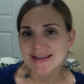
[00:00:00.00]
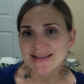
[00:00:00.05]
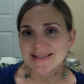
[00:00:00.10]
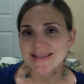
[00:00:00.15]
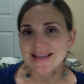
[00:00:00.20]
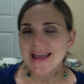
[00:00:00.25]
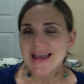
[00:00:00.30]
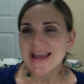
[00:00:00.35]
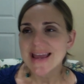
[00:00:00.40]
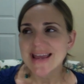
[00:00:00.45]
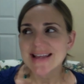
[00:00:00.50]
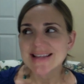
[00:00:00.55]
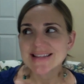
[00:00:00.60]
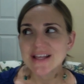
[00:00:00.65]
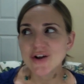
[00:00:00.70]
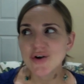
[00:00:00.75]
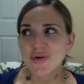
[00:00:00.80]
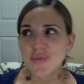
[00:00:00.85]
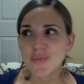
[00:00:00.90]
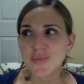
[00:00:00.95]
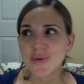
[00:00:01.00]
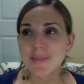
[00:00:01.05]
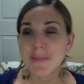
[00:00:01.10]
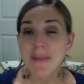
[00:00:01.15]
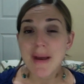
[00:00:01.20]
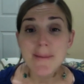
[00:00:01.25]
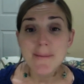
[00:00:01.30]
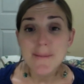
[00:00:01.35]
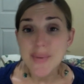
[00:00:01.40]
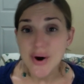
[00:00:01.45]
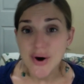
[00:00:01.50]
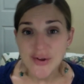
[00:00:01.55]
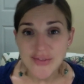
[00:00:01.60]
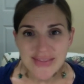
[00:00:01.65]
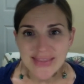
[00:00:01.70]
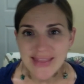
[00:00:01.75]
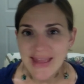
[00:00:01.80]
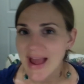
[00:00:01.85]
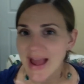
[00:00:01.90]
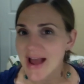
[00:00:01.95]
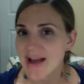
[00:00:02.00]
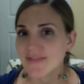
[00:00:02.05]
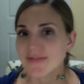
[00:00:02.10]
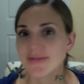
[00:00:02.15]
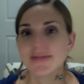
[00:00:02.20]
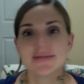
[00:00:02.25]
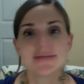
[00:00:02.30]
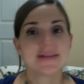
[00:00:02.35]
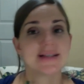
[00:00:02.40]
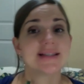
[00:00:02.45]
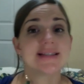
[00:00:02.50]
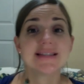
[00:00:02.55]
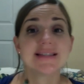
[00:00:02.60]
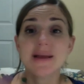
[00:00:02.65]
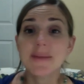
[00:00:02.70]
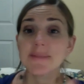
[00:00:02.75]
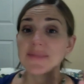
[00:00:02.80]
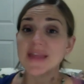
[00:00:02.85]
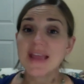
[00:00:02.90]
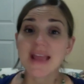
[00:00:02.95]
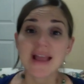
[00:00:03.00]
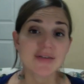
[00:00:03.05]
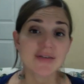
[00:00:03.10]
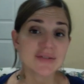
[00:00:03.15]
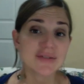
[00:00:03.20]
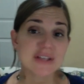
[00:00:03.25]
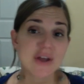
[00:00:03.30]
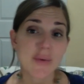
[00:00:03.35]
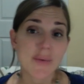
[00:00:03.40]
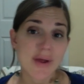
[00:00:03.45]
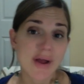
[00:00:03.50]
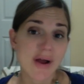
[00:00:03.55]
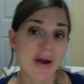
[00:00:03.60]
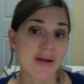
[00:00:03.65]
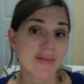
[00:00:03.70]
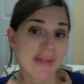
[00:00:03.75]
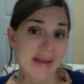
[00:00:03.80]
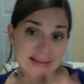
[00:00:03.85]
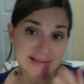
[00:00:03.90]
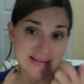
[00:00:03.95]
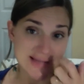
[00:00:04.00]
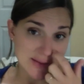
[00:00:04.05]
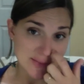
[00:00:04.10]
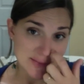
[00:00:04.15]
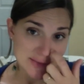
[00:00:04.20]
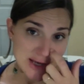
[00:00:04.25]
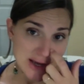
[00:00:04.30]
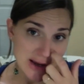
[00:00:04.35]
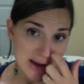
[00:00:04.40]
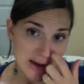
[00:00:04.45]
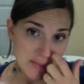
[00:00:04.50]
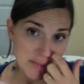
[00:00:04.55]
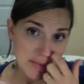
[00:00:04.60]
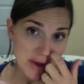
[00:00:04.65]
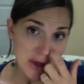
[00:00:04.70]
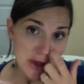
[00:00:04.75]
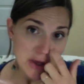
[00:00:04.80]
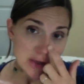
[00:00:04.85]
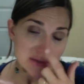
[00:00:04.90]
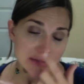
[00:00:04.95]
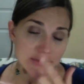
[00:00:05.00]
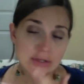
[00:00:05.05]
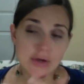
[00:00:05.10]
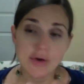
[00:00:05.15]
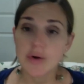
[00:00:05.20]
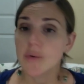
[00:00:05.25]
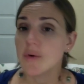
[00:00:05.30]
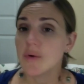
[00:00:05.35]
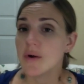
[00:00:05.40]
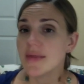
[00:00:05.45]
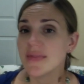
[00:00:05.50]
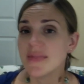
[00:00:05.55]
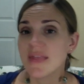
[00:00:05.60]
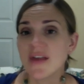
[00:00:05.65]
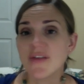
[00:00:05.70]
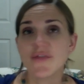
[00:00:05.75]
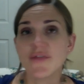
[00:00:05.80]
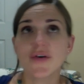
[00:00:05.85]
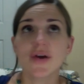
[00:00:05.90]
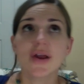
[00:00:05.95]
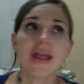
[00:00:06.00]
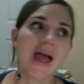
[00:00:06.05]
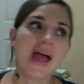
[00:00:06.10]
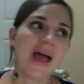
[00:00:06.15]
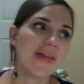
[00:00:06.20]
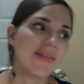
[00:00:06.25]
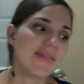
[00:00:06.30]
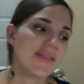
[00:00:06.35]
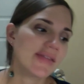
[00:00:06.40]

remember that they have something else going on at the same time. So they forget that there is